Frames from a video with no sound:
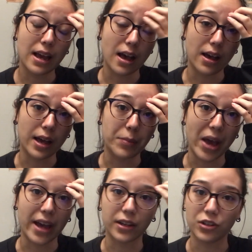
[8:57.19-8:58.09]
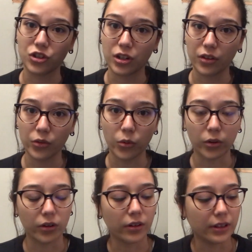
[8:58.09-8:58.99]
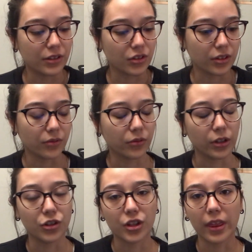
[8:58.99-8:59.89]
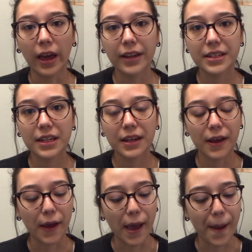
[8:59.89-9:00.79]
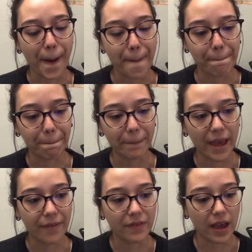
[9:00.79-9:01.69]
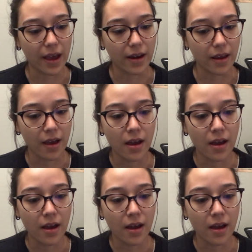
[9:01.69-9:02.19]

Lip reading: I packaged another order. I'll insert footage of that. And then